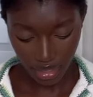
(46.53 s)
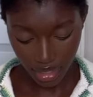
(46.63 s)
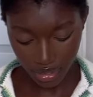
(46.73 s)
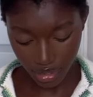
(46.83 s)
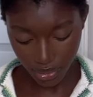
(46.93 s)

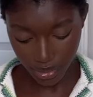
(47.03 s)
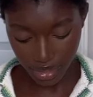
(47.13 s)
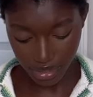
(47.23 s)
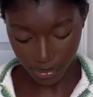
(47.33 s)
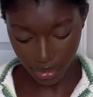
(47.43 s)
And then you get
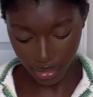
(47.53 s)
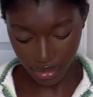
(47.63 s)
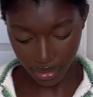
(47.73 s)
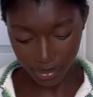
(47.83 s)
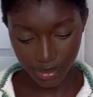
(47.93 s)
some
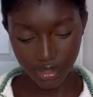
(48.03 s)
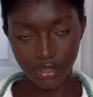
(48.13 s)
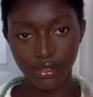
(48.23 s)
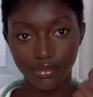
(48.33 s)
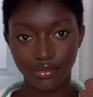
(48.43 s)

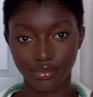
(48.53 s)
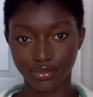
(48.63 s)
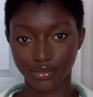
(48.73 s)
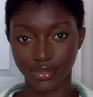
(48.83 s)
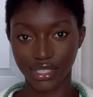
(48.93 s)
clips,
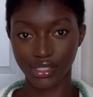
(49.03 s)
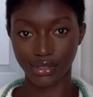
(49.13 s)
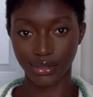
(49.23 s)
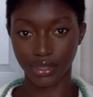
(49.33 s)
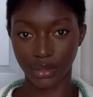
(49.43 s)
these
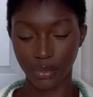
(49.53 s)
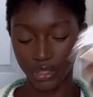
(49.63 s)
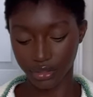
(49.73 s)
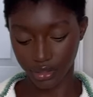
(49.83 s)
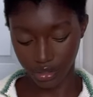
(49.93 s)
little
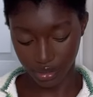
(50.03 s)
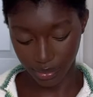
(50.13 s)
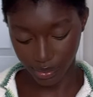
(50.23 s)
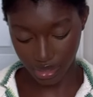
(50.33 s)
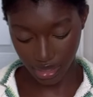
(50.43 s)
leopard
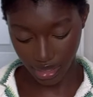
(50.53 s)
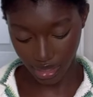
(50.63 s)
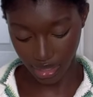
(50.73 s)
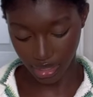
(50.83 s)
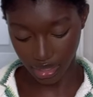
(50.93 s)
clips, and
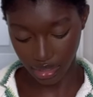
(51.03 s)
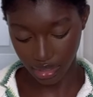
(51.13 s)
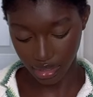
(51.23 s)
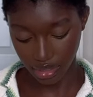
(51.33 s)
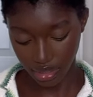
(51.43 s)
then
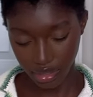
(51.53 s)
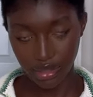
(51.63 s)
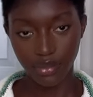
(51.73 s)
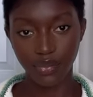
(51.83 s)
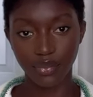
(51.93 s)

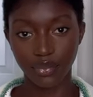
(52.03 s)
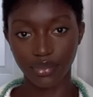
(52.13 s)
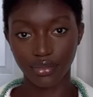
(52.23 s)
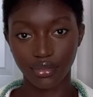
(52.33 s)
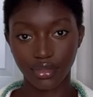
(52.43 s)

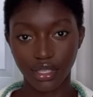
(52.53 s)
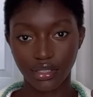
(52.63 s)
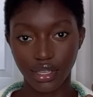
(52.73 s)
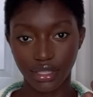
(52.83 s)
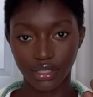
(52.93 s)
the
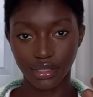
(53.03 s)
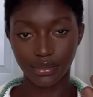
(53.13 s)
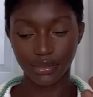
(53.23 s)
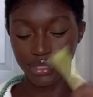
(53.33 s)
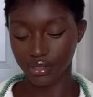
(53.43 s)
duck
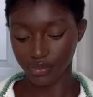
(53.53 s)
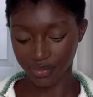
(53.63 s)
clips.